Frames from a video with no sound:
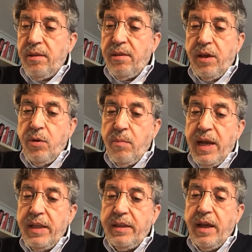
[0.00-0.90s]
the
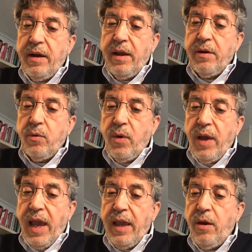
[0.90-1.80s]
humanitarian
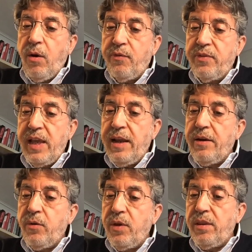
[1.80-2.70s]
way of
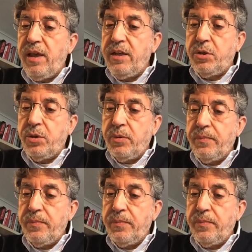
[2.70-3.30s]
dealing with the issue.